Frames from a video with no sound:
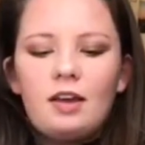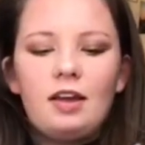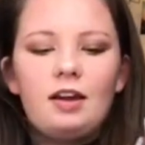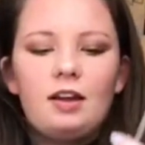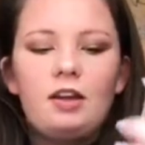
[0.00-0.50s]

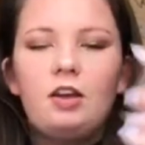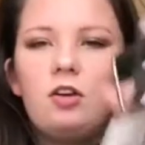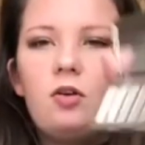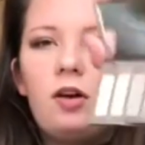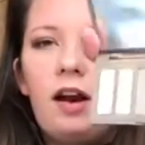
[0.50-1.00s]
And
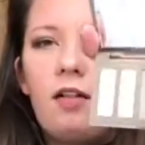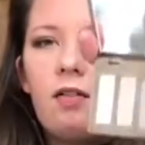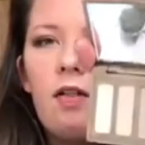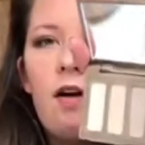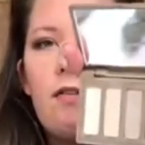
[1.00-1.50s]
cute, and I
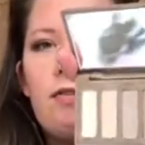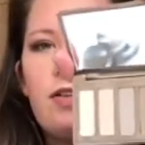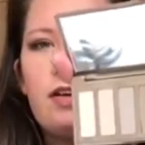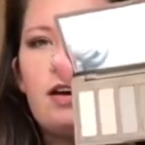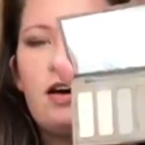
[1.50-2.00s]
love
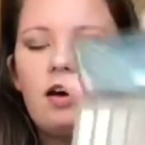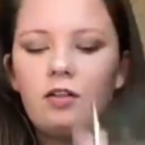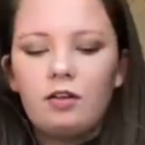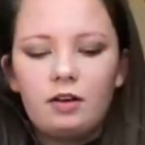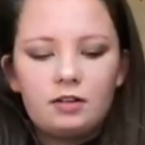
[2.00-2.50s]
the
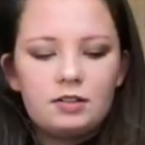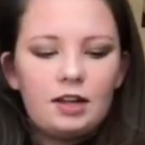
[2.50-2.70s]
colors.